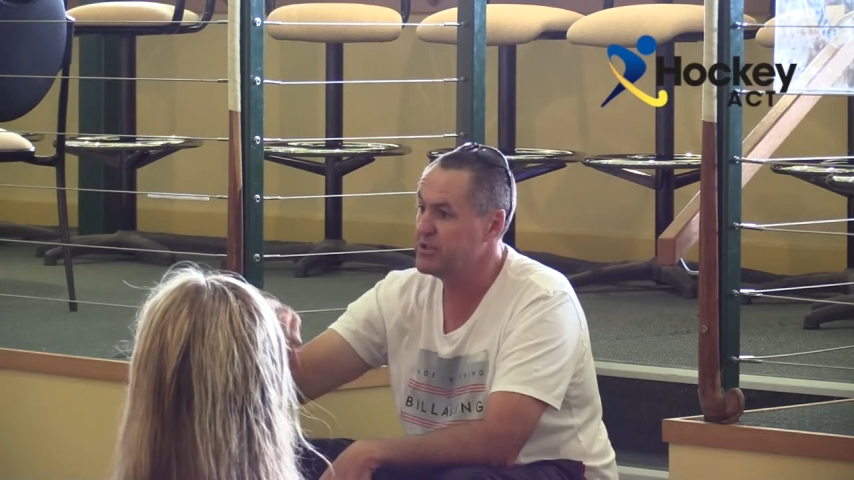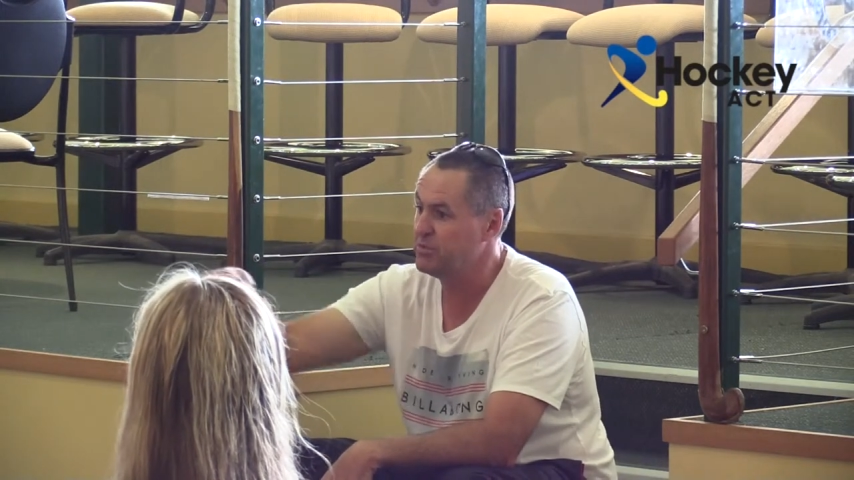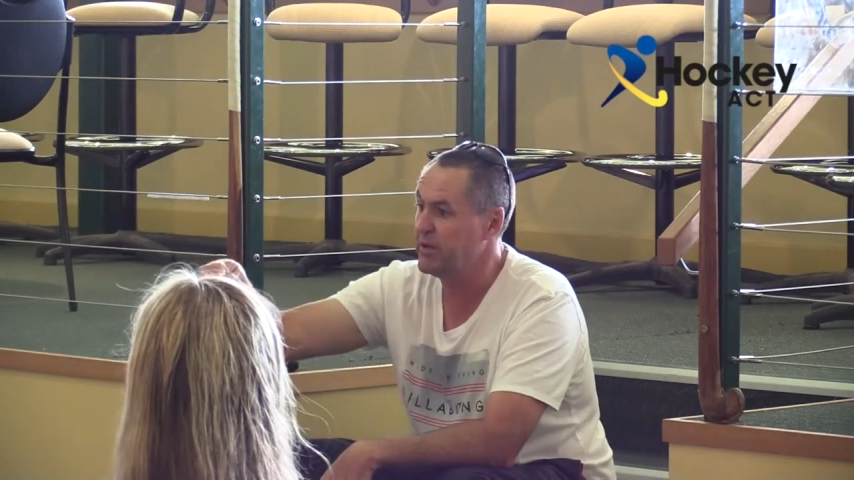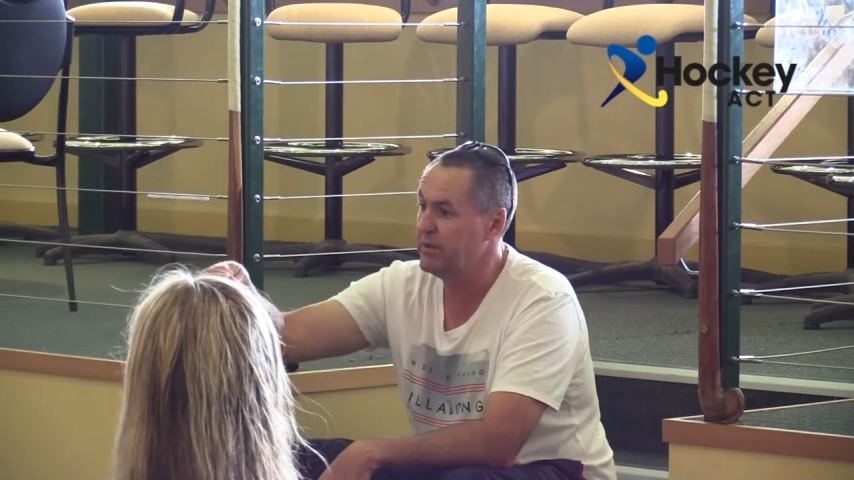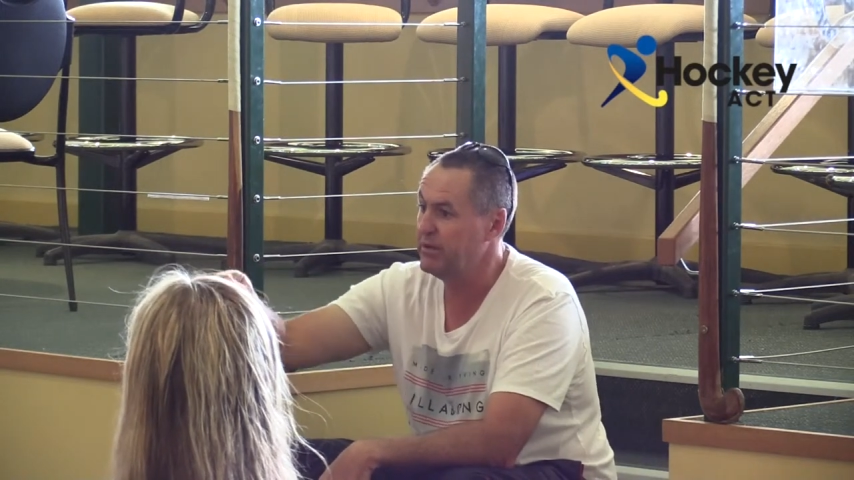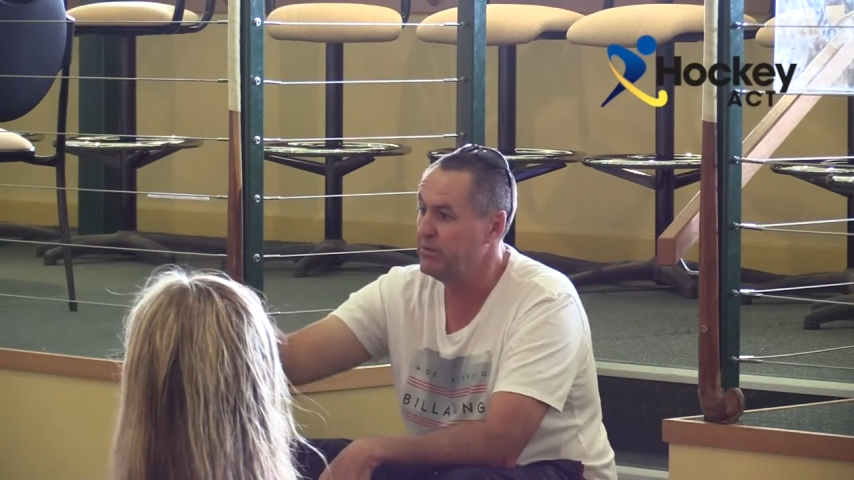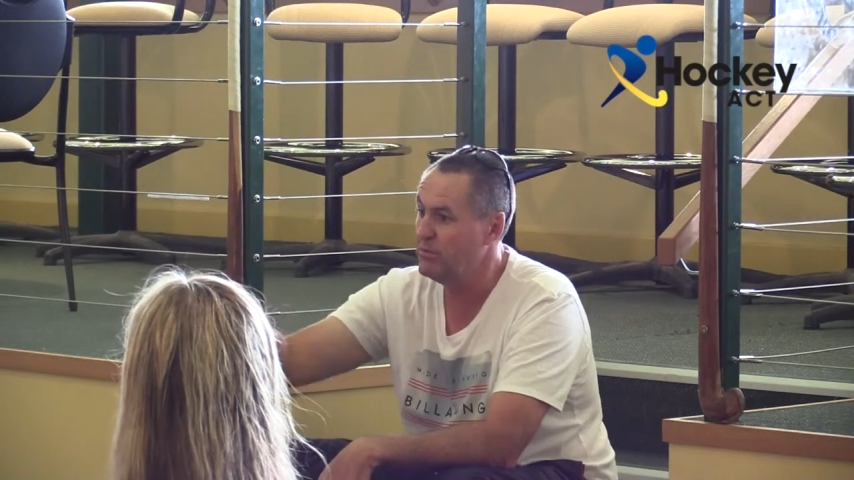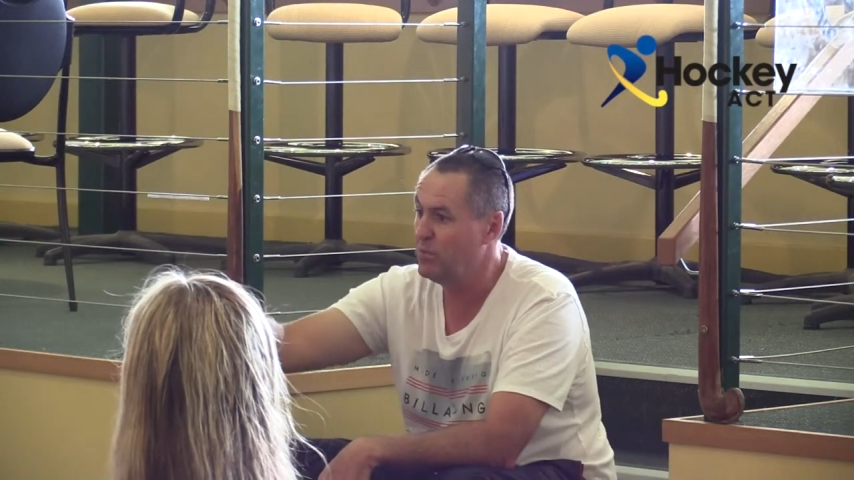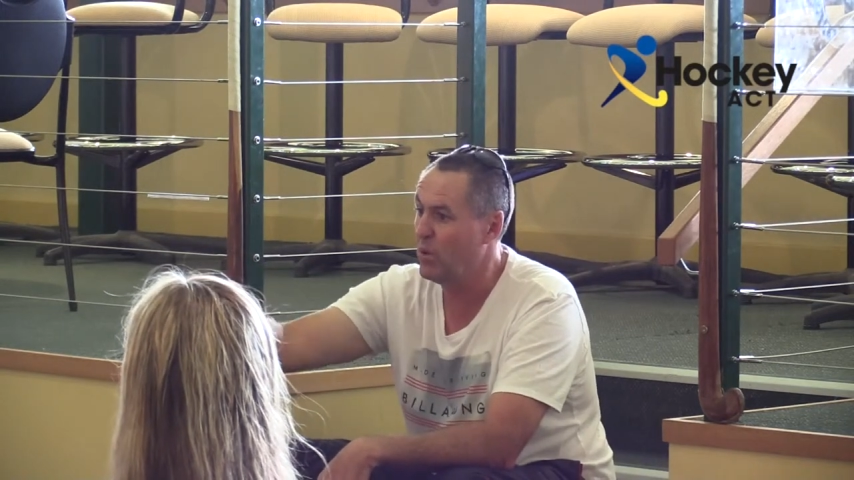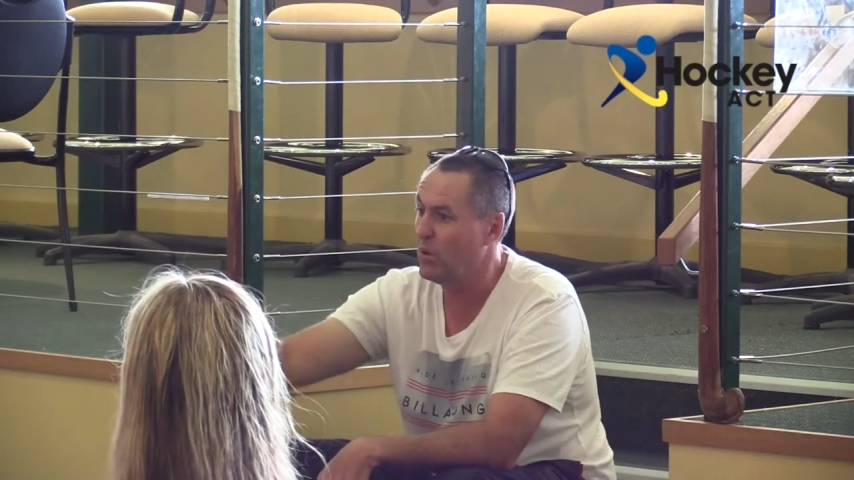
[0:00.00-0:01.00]
Sprint,
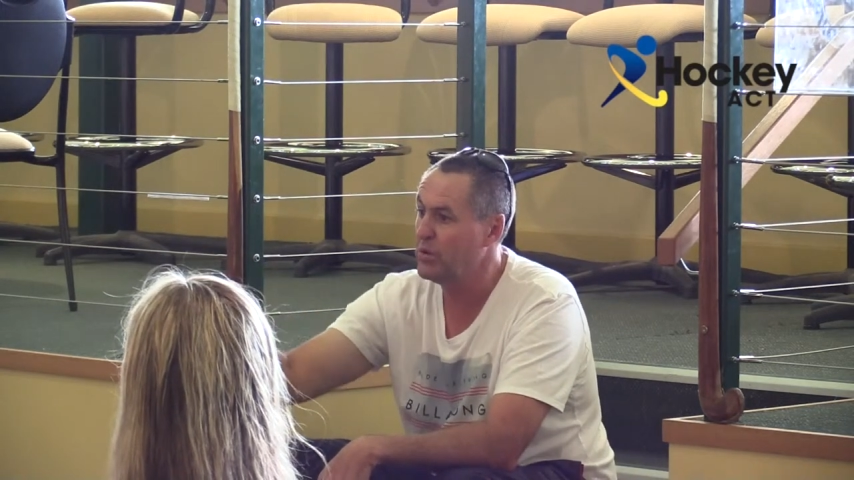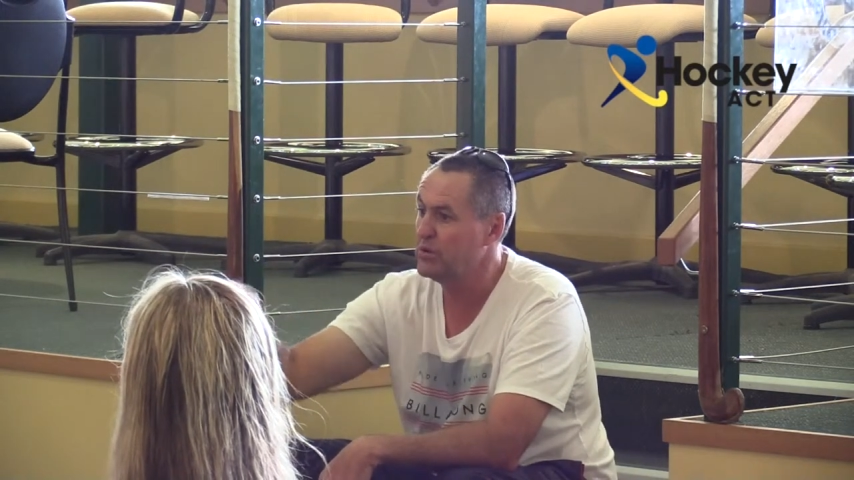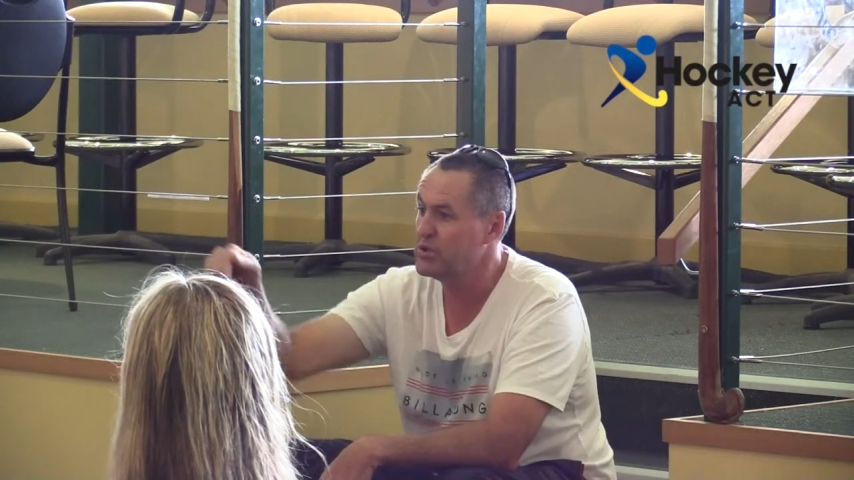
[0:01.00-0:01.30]
walk,